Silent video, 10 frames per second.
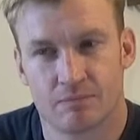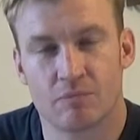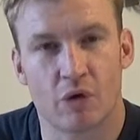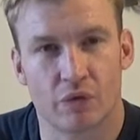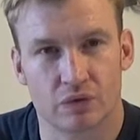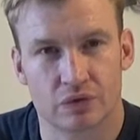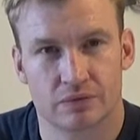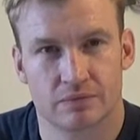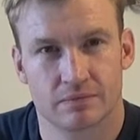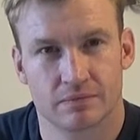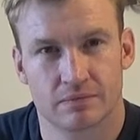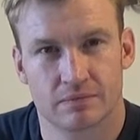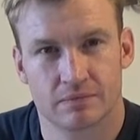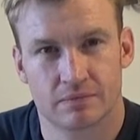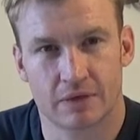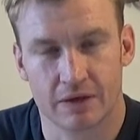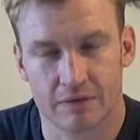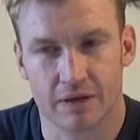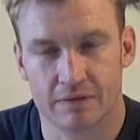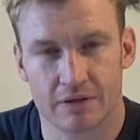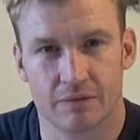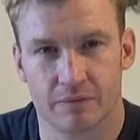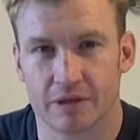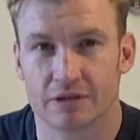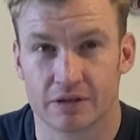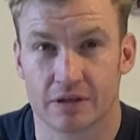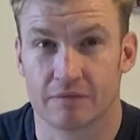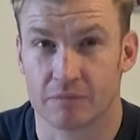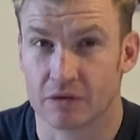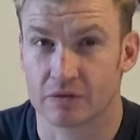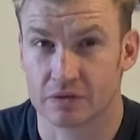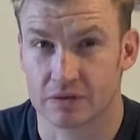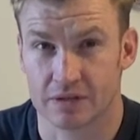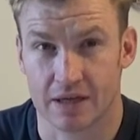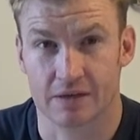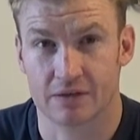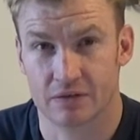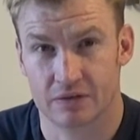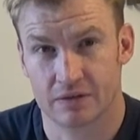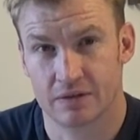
Morals. Definitely every human being should have morals and standards.